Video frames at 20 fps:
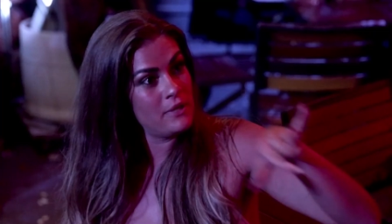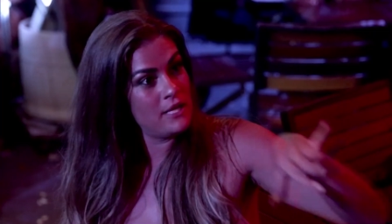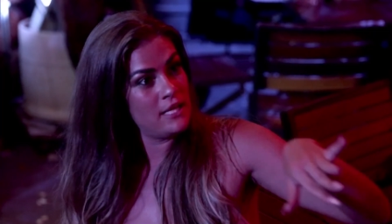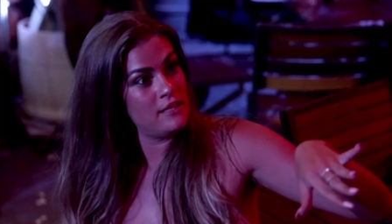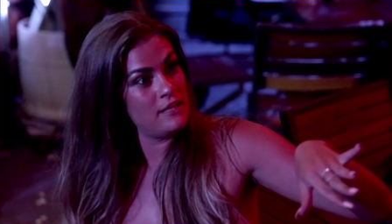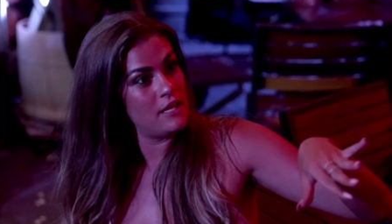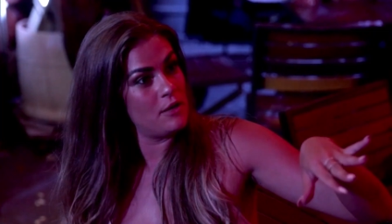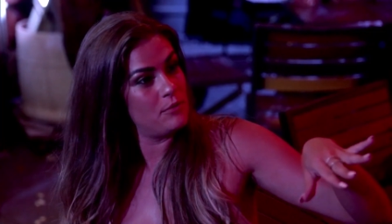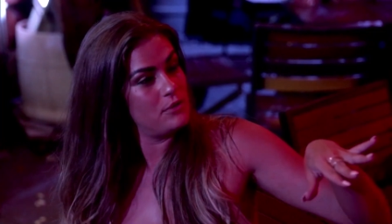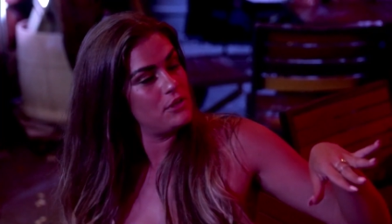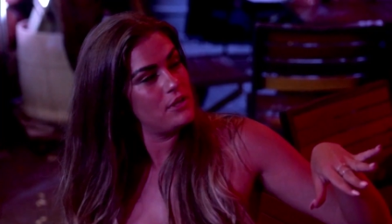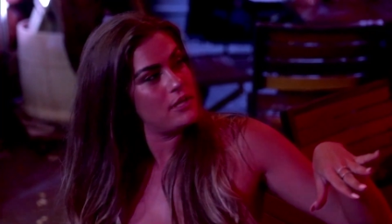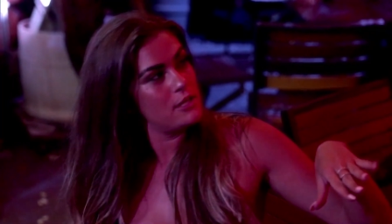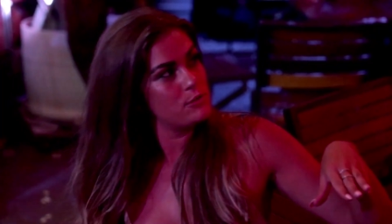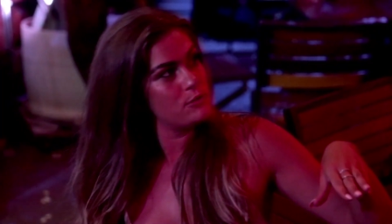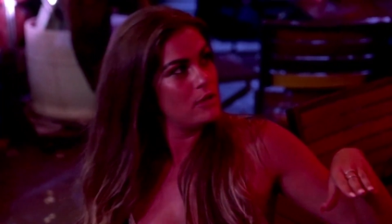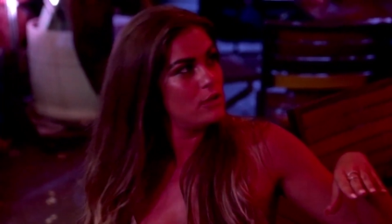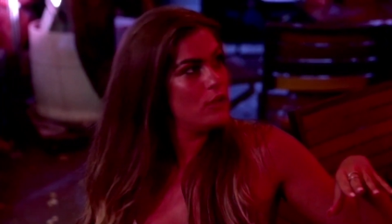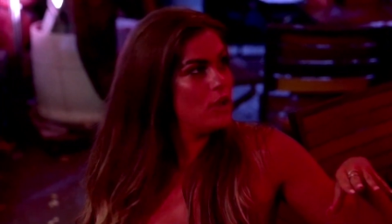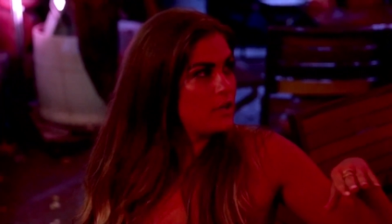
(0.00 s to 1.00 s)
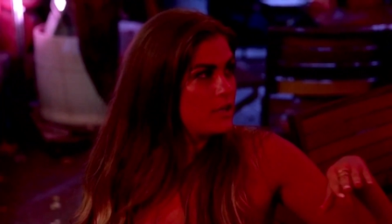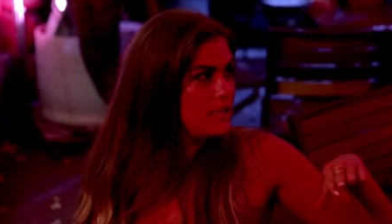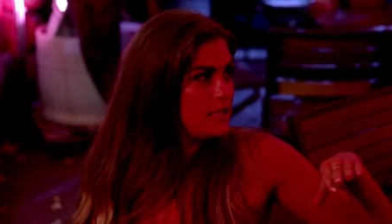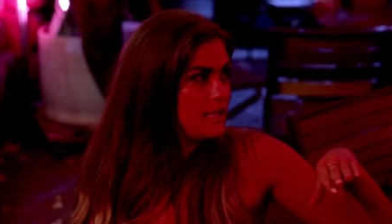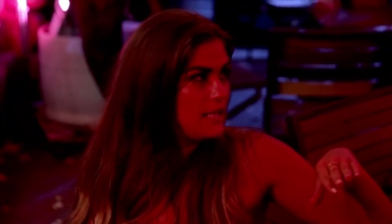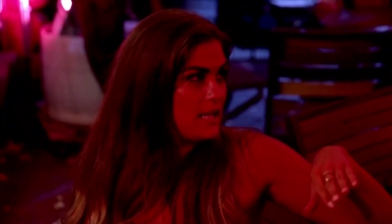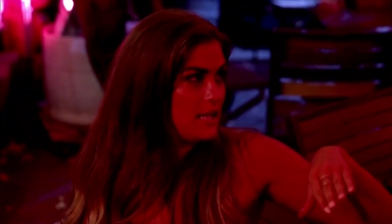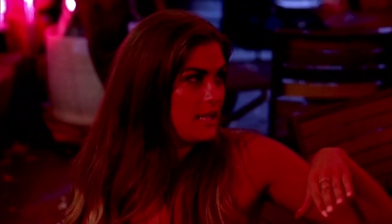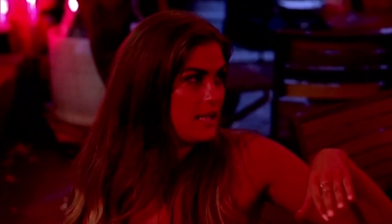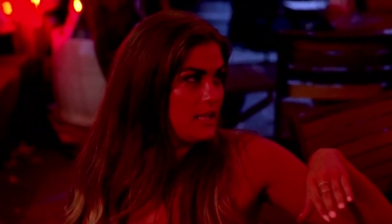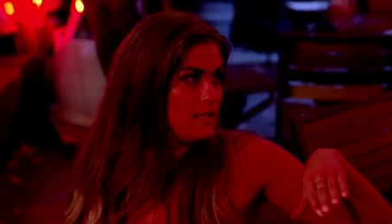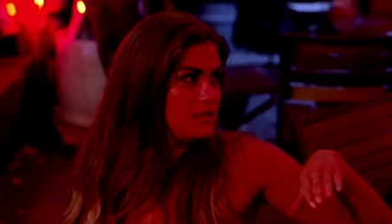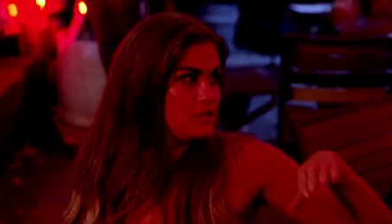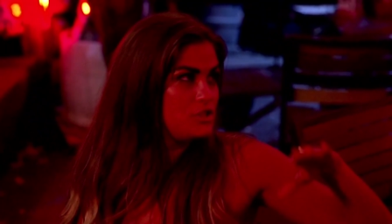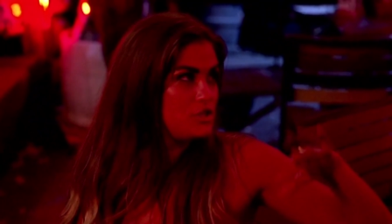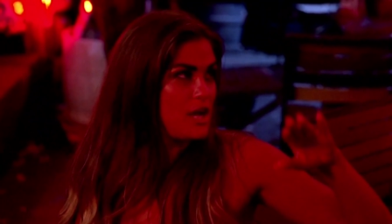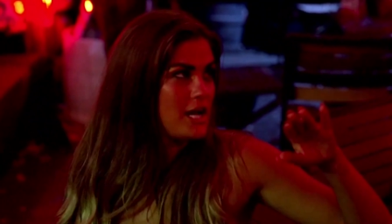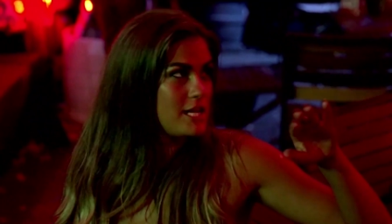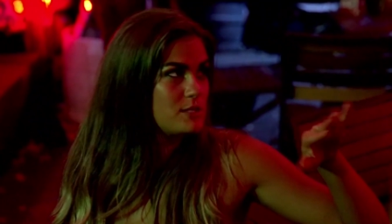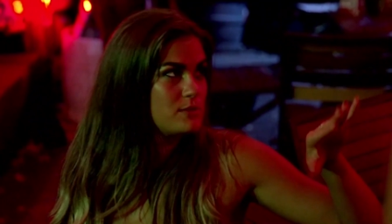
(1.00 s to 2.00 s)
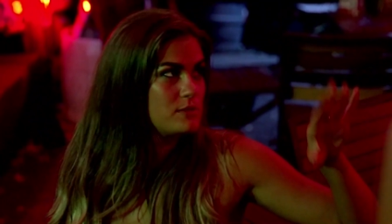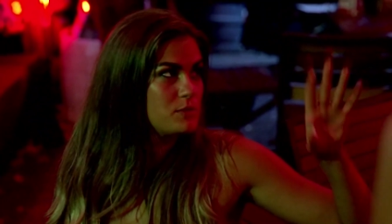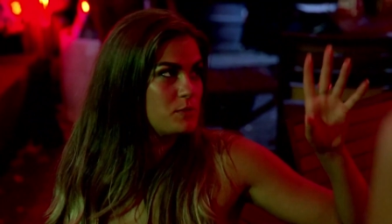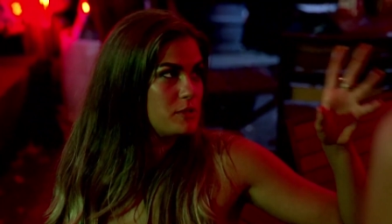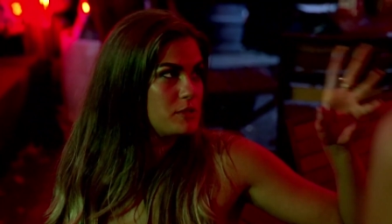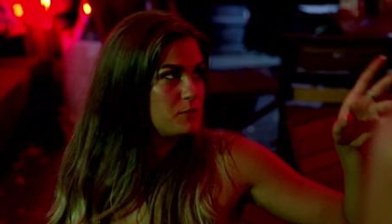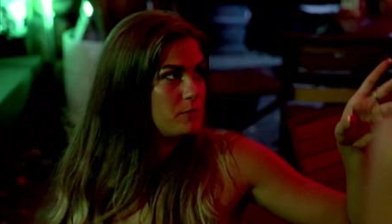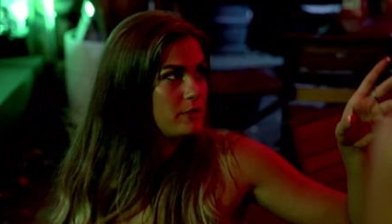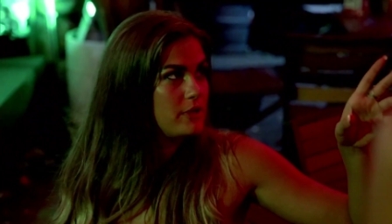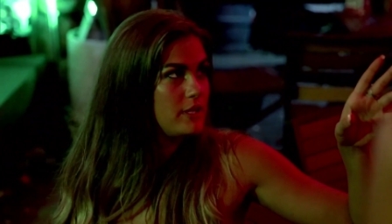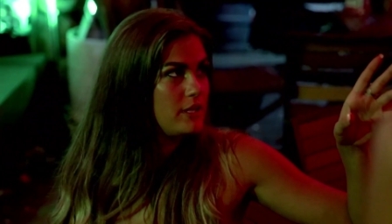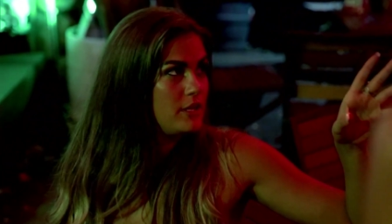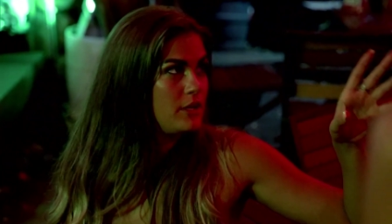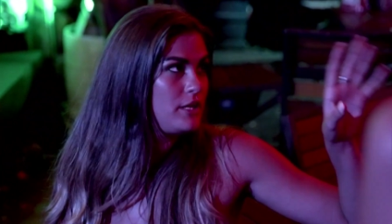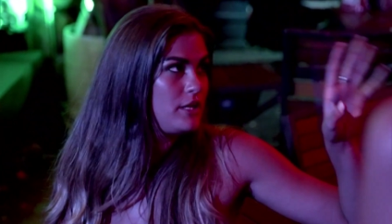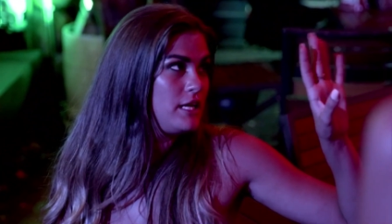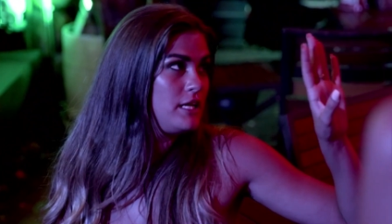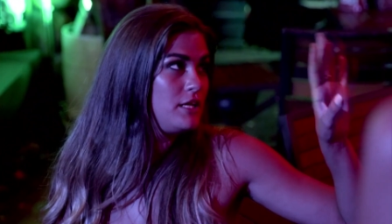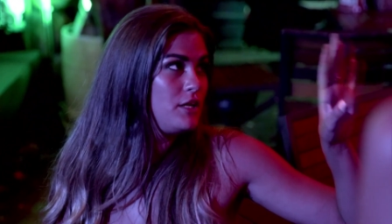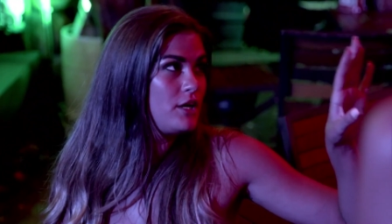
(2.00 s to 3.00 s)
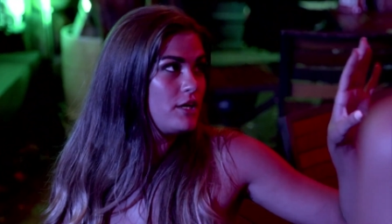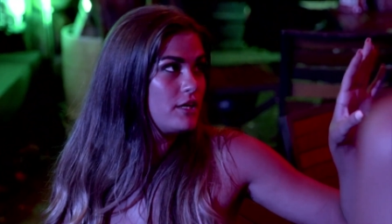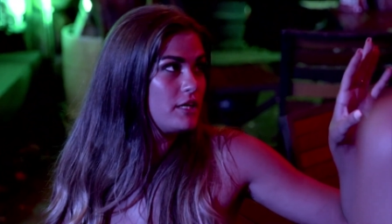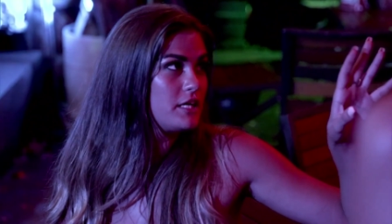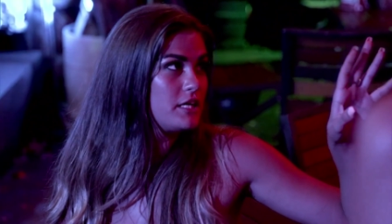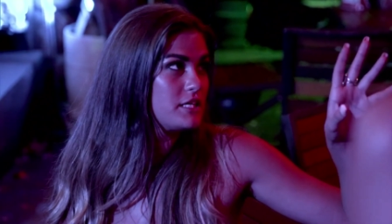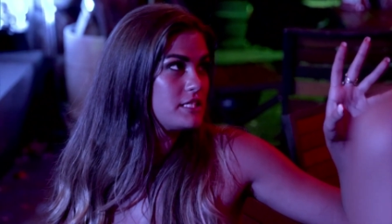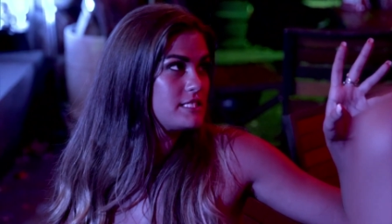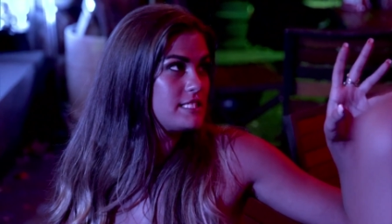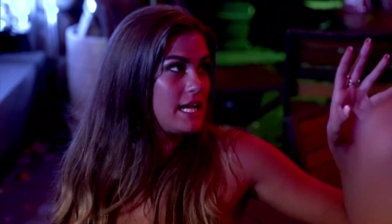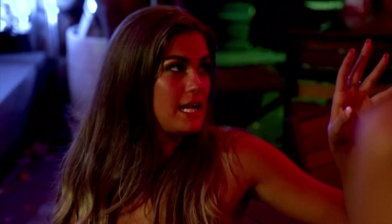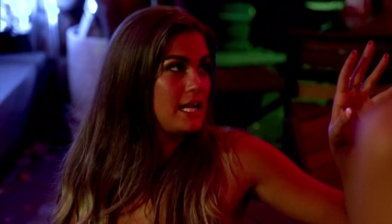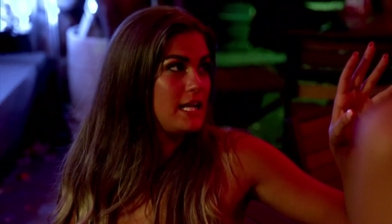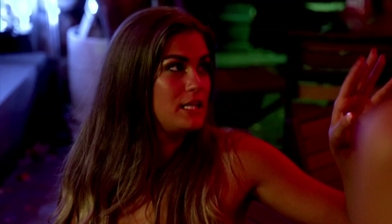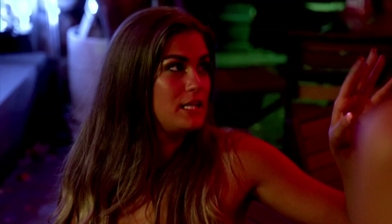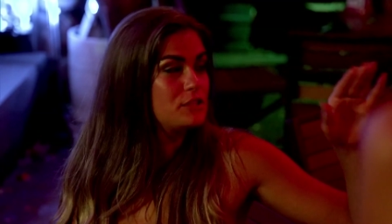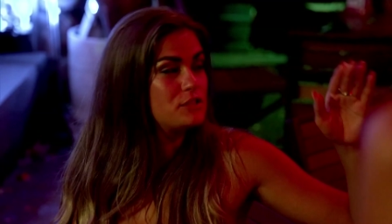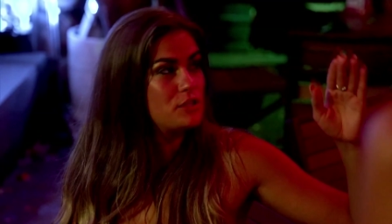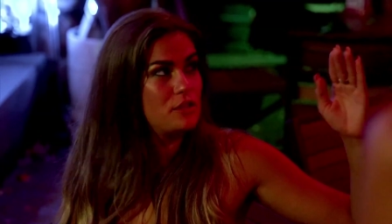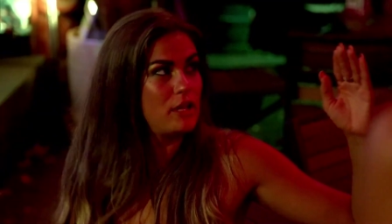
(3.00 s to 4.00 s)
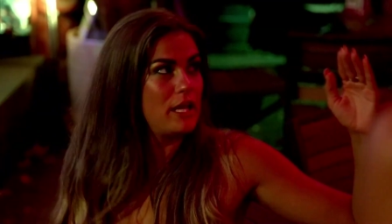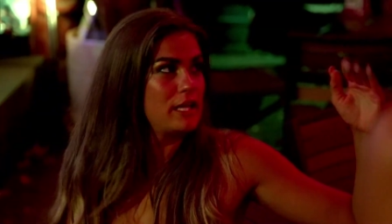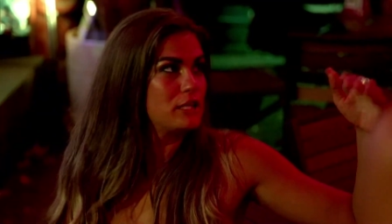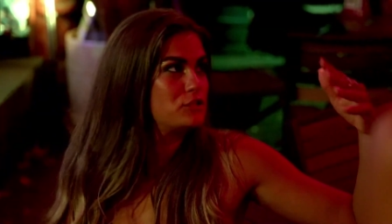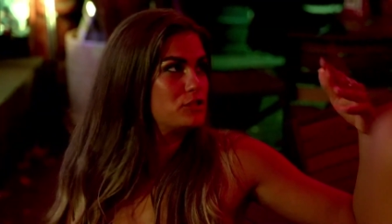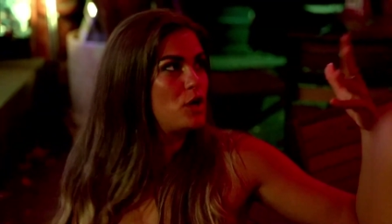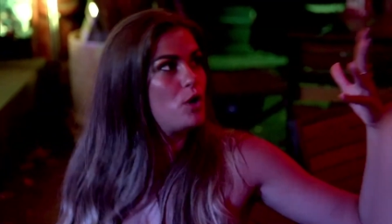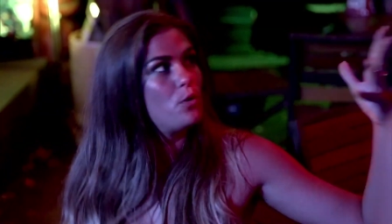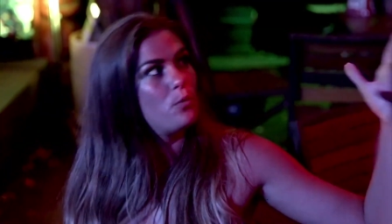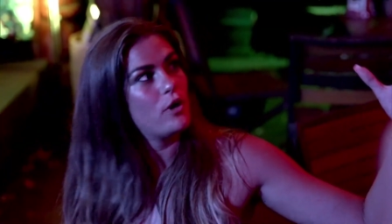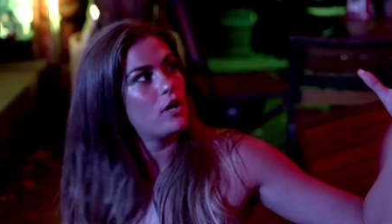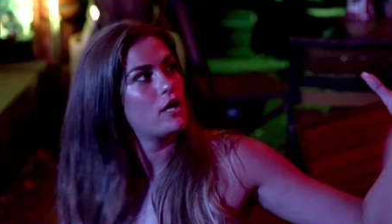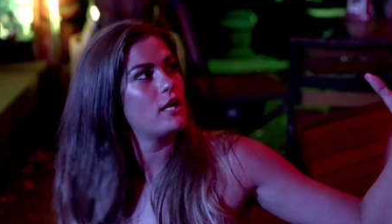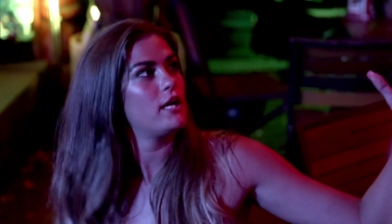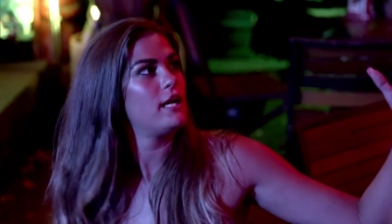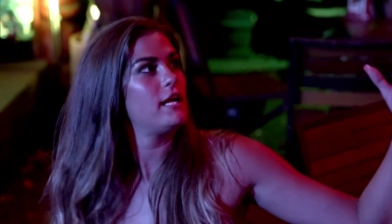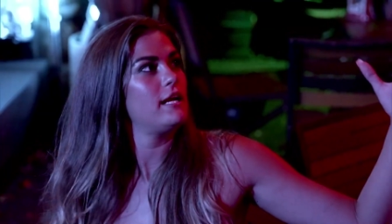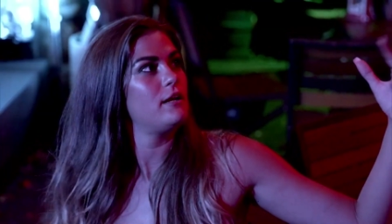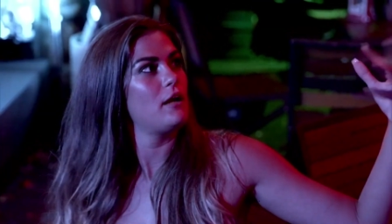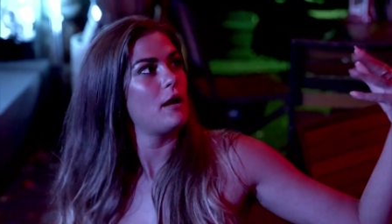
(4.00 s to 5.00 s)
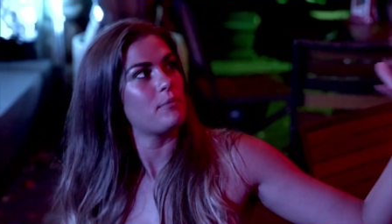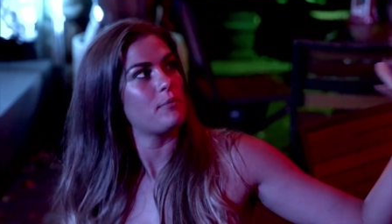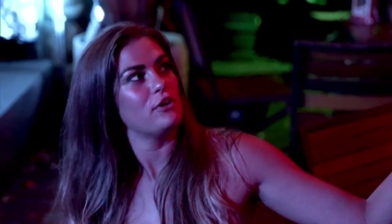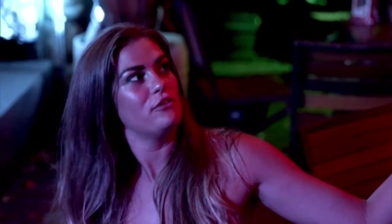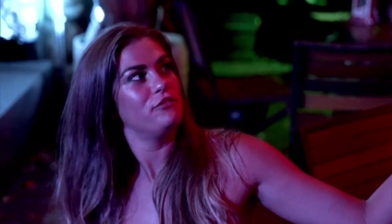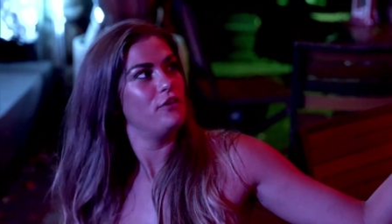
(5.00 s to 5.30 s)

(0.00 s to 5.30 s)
me that when you guys were at Walking Key, Jax was whispering in her ear saying, like, "Don't worry, I'm gonna